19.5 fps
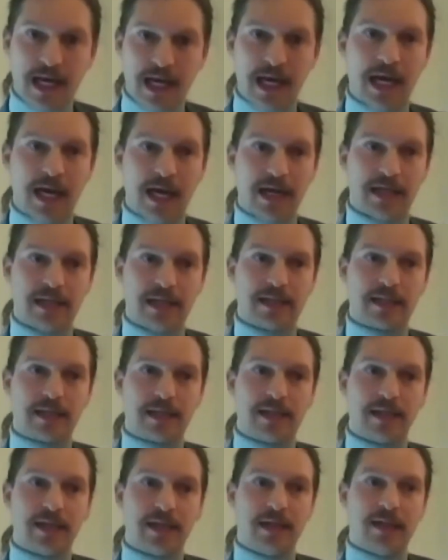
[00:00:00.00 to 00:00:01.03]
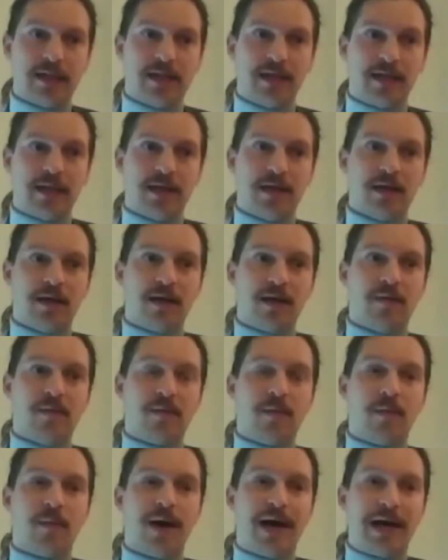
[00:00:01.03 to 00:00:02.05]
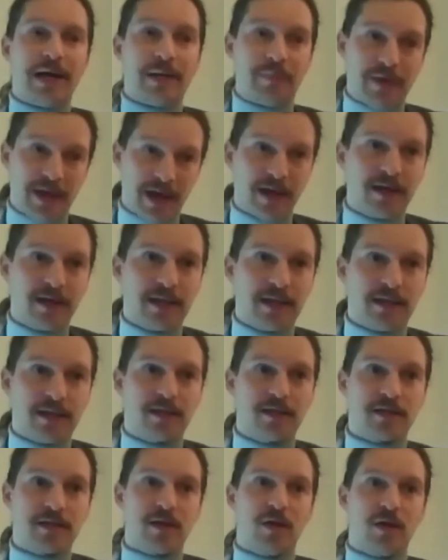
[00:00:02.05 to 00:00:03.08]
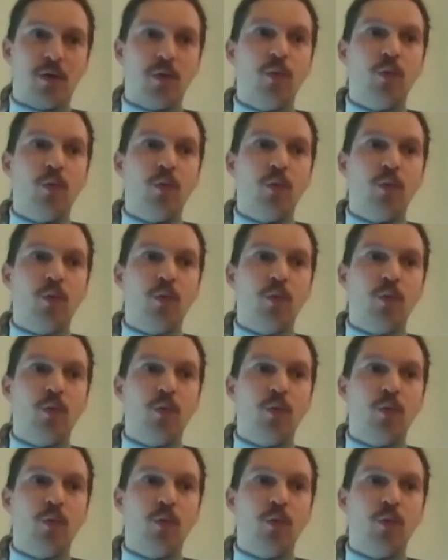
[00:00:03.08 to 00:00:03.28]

And my parents